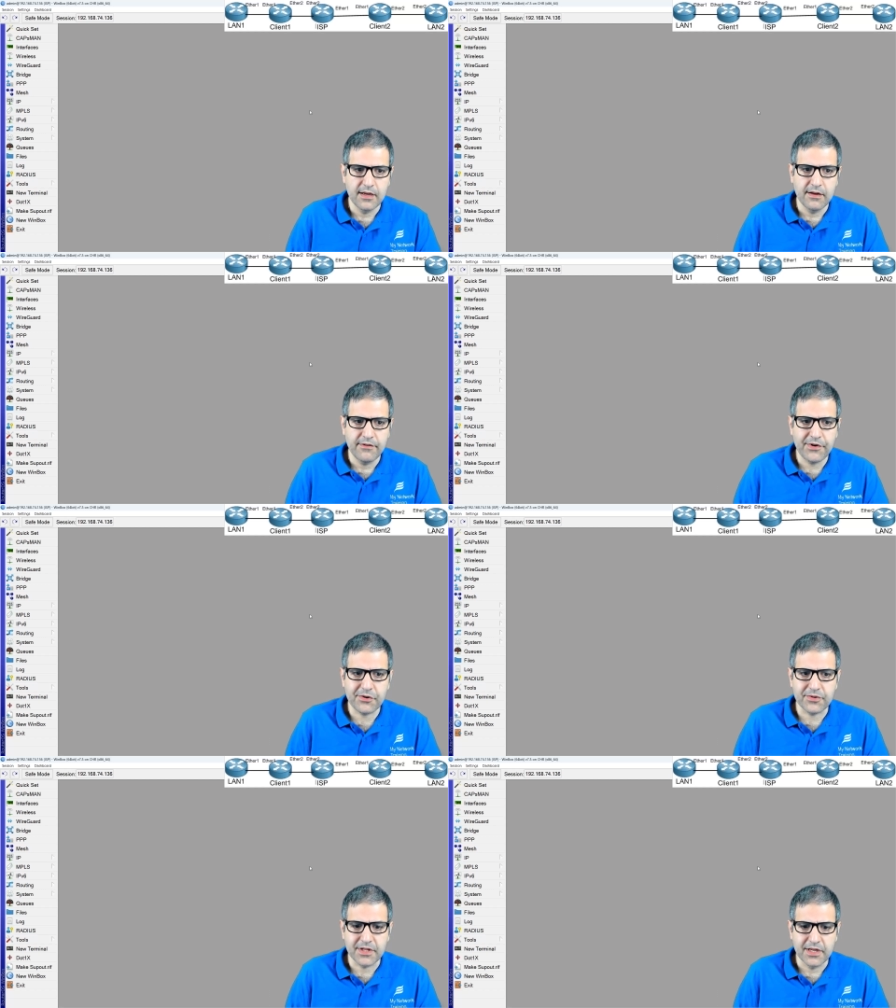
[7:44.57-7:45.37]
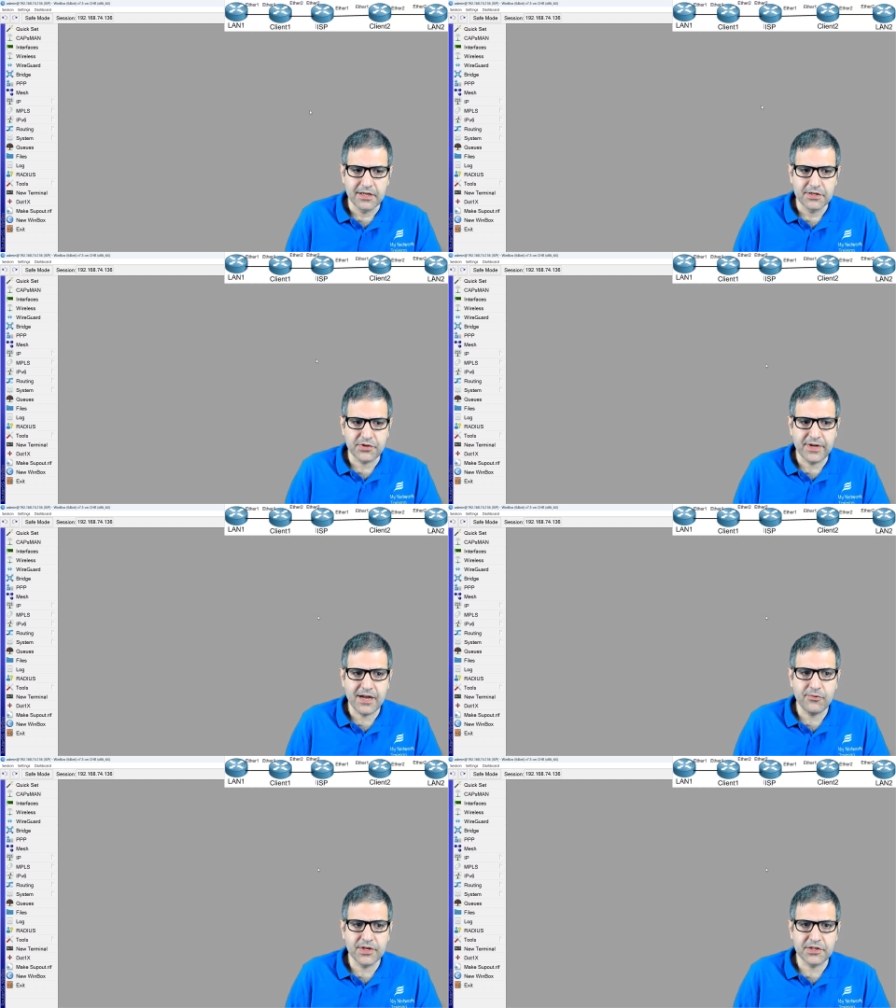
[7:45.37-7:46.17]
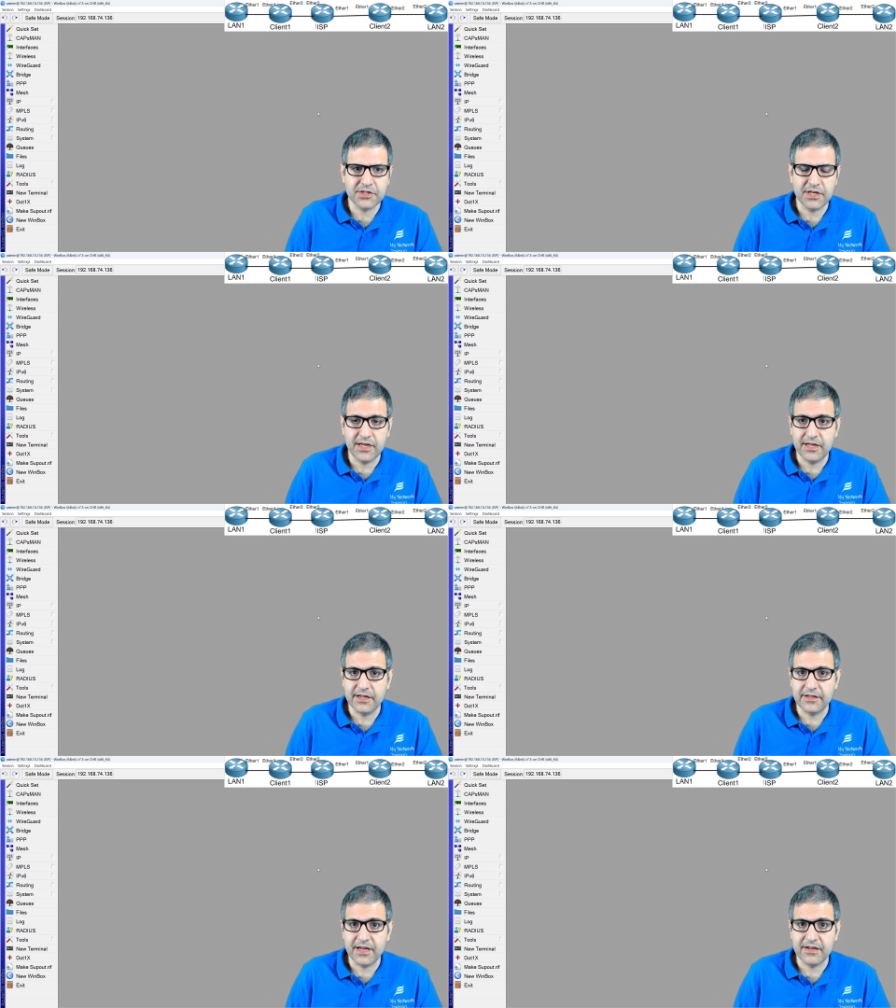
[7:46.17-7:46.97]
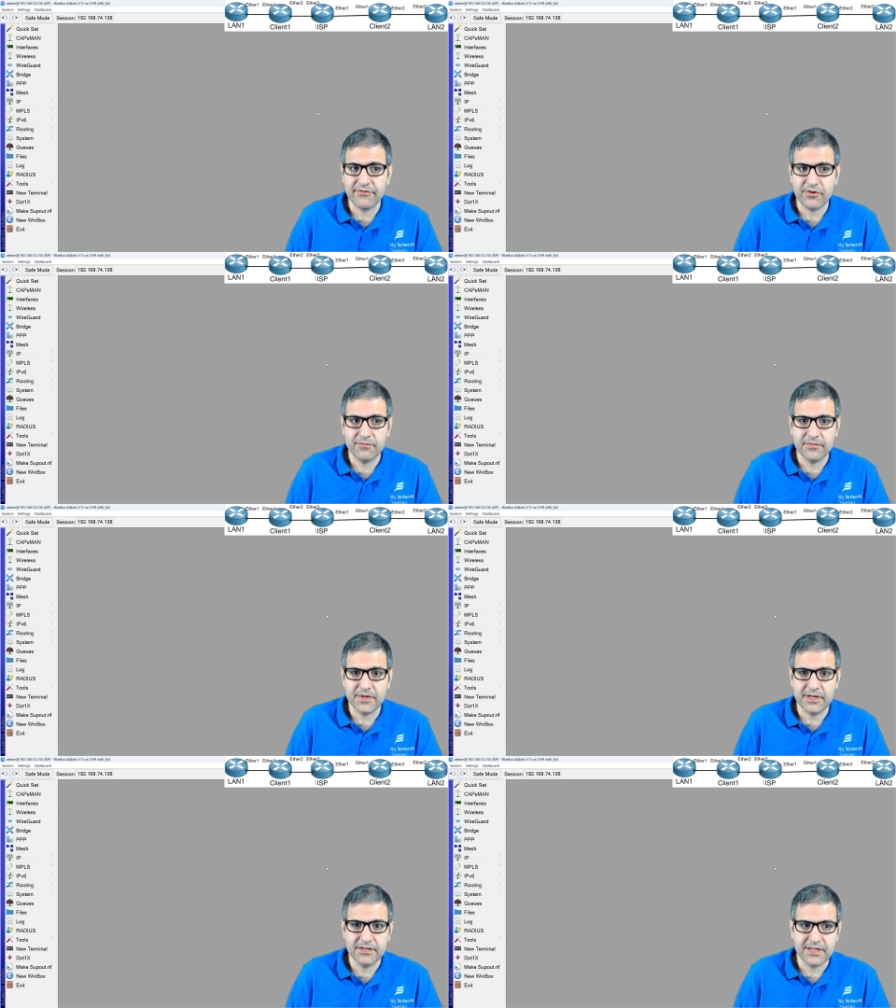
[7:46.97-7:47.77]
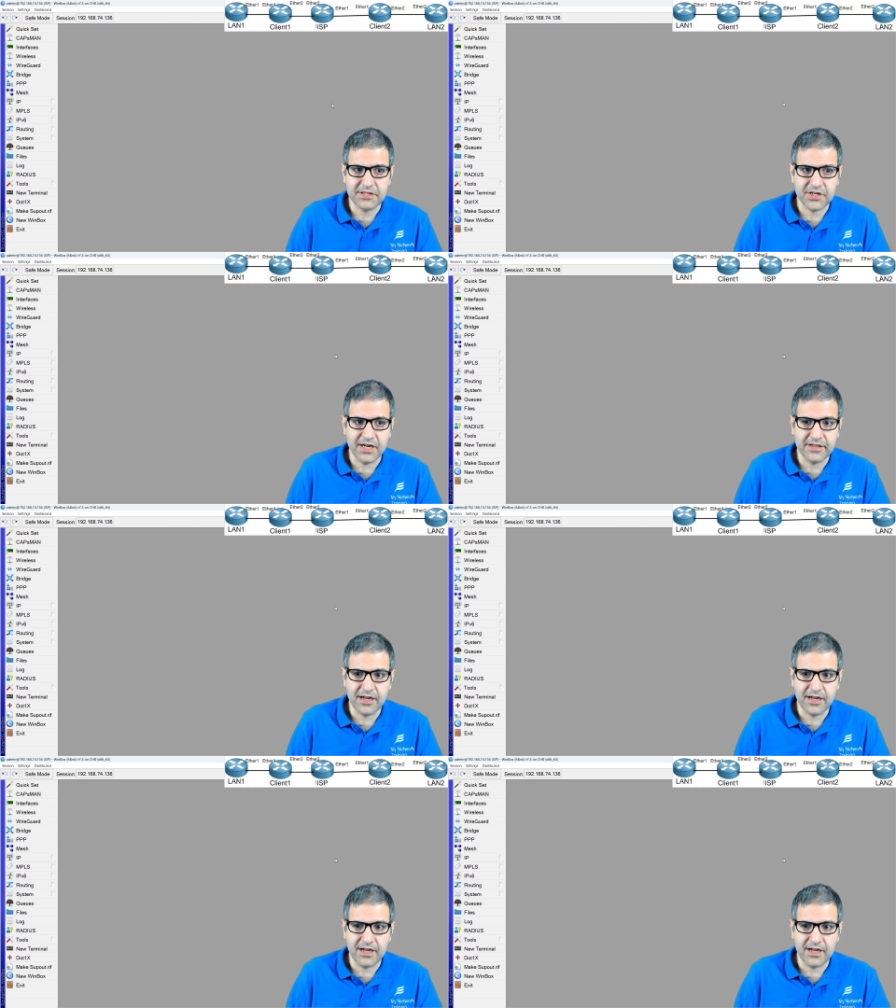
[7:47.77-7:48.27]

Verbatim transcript: Very good. So now it's uh, done from uh, that side.